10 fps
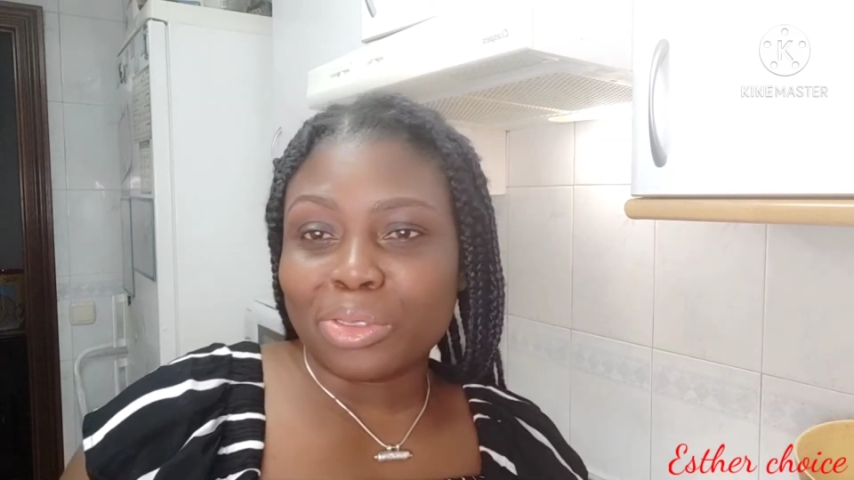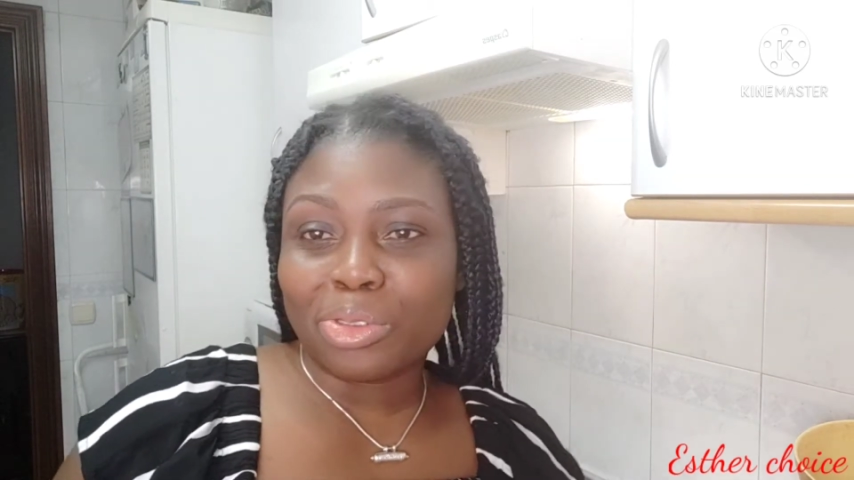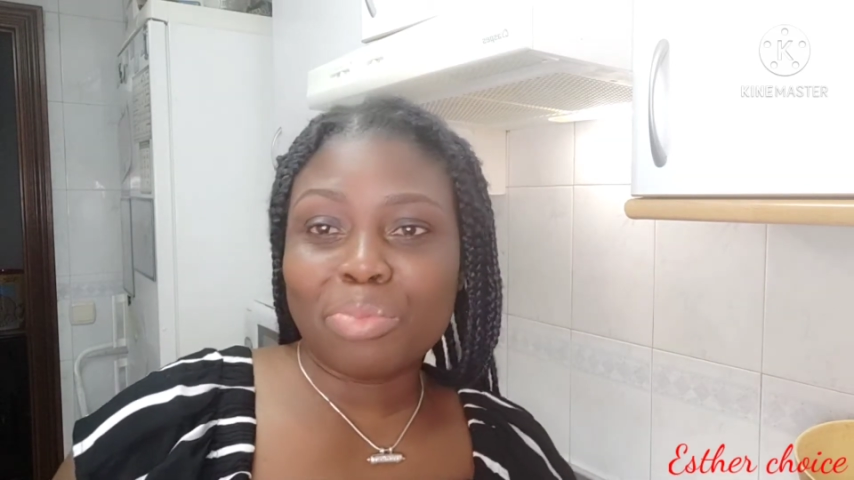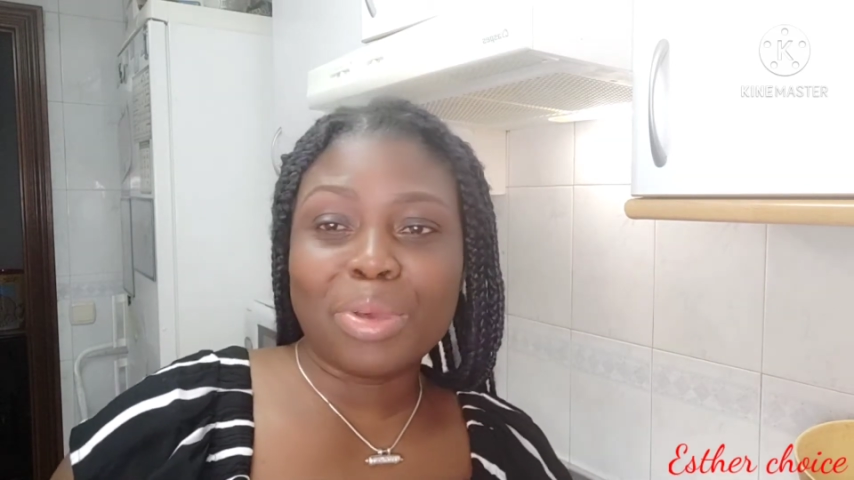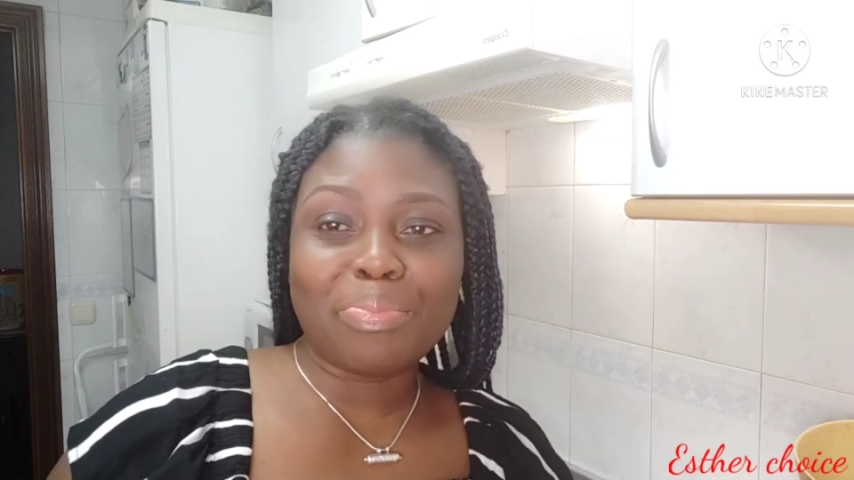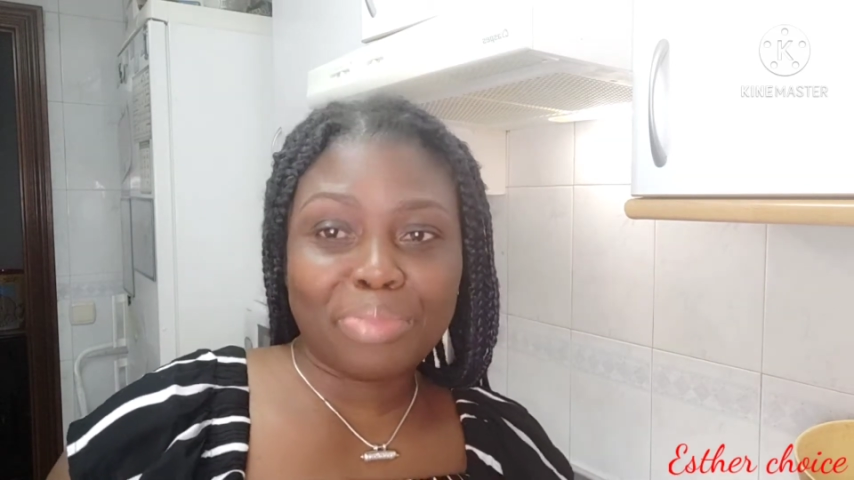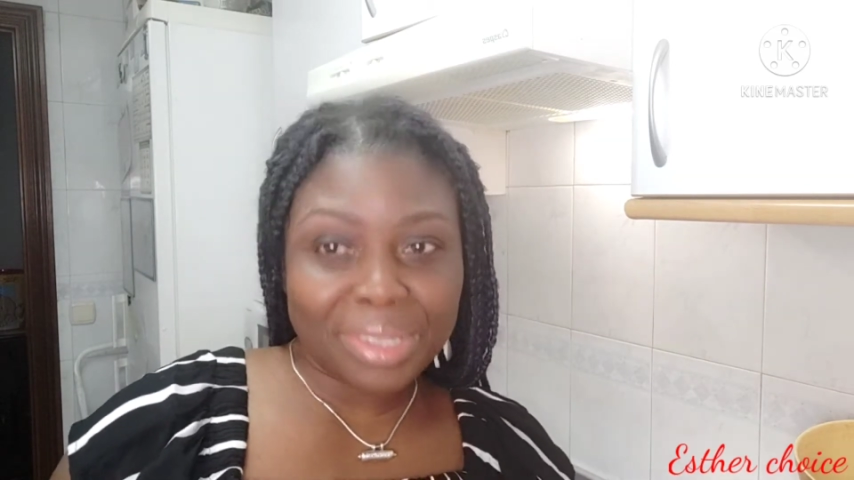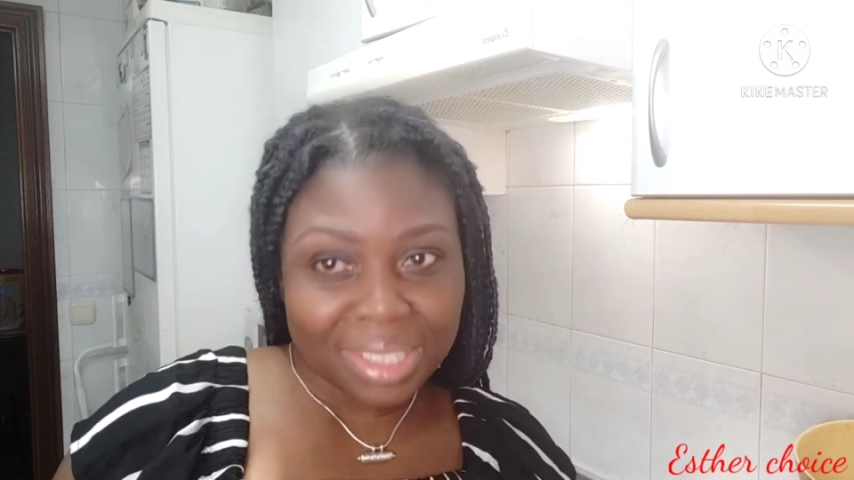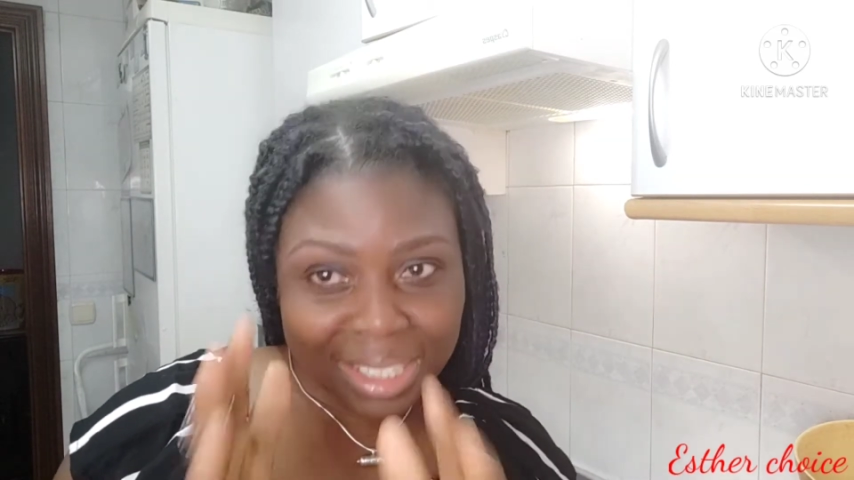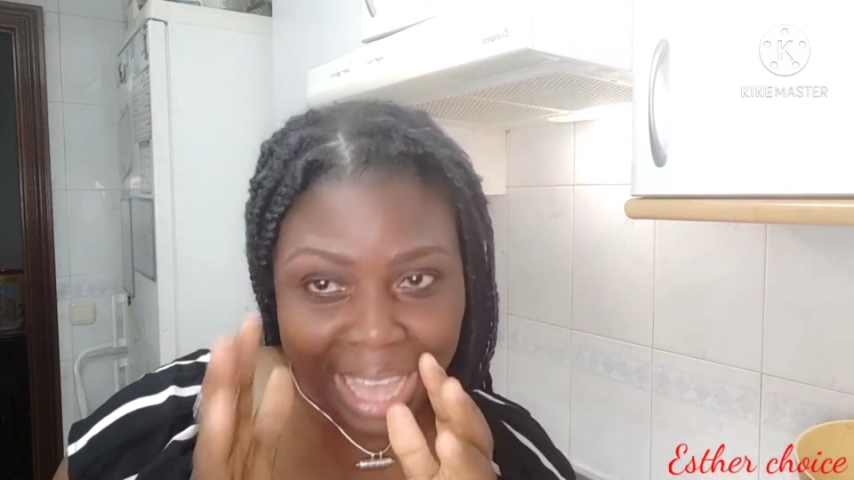to be
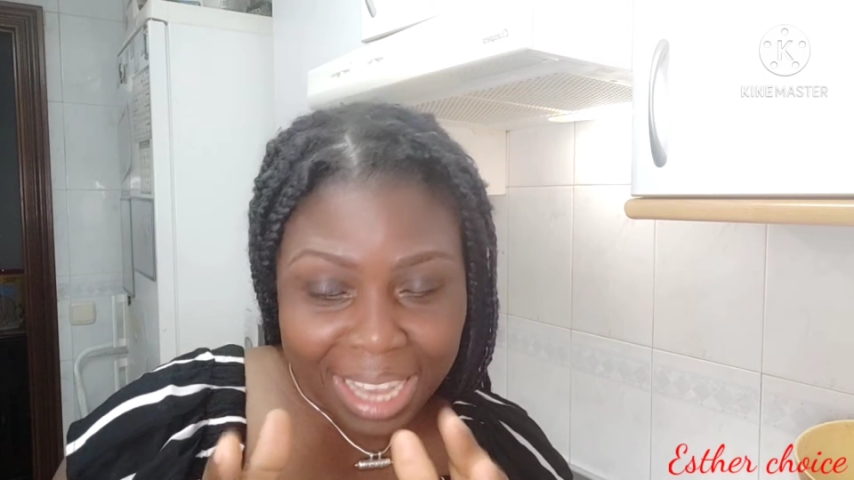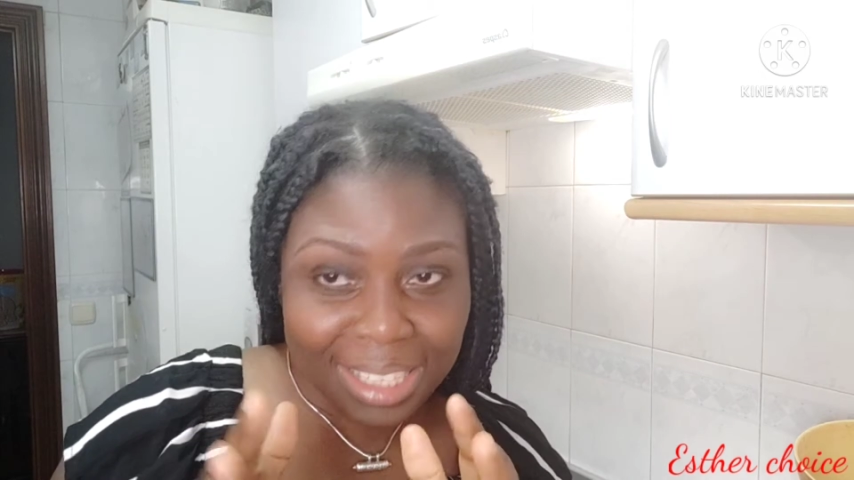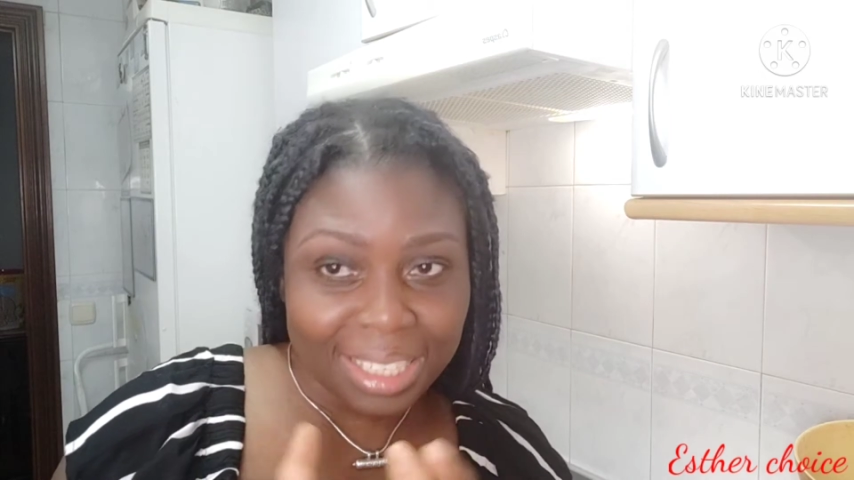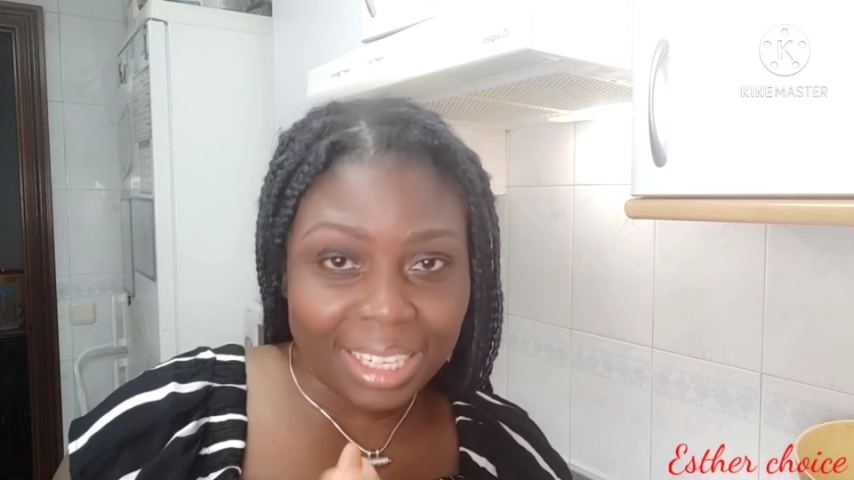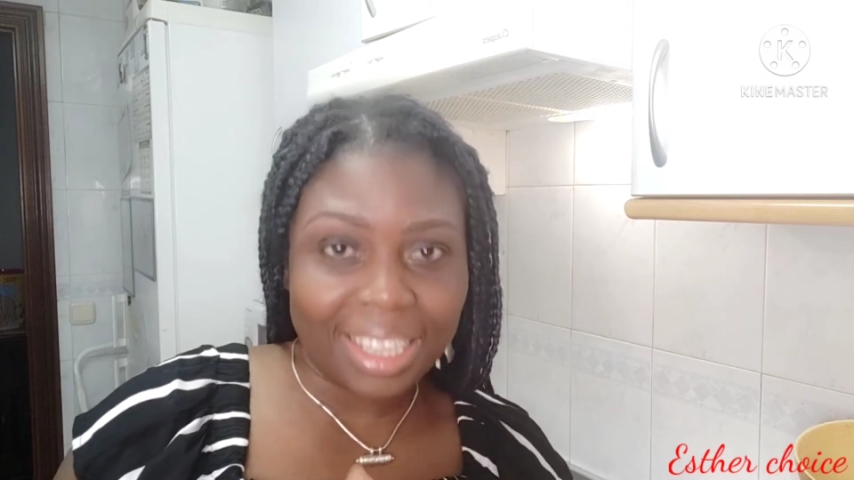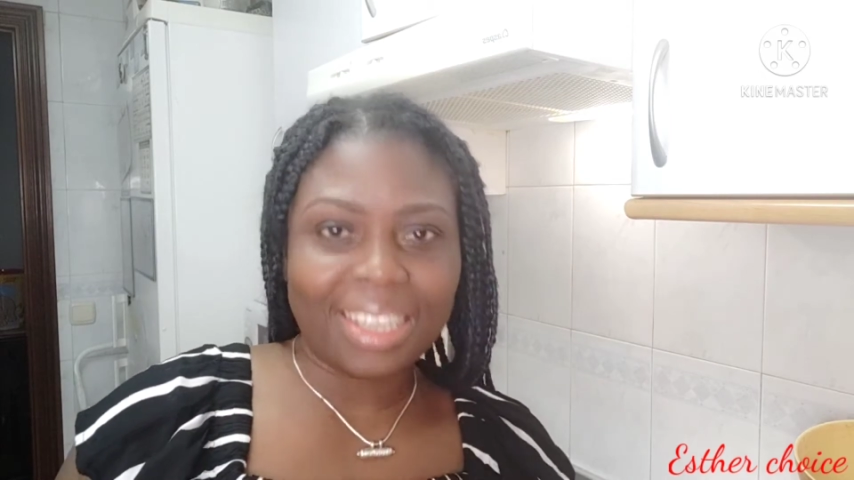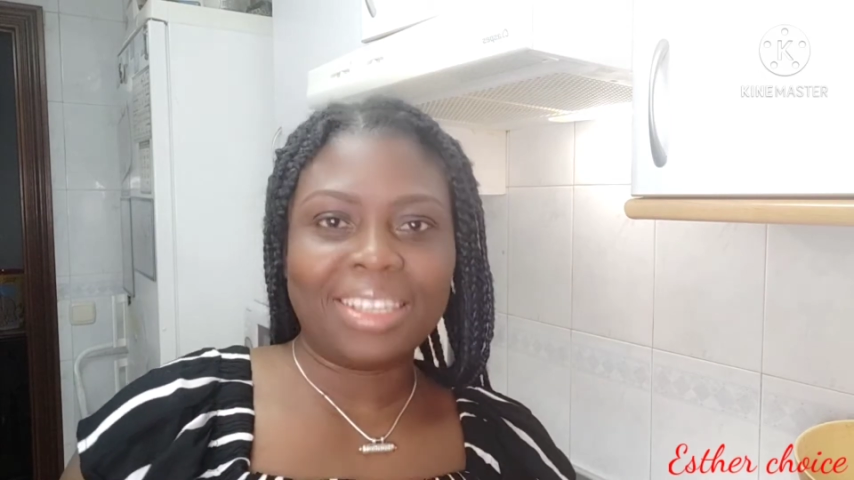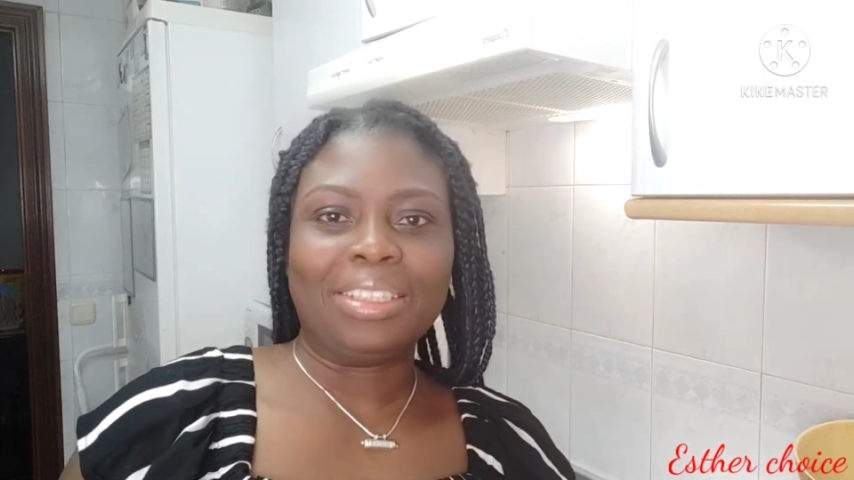precisely,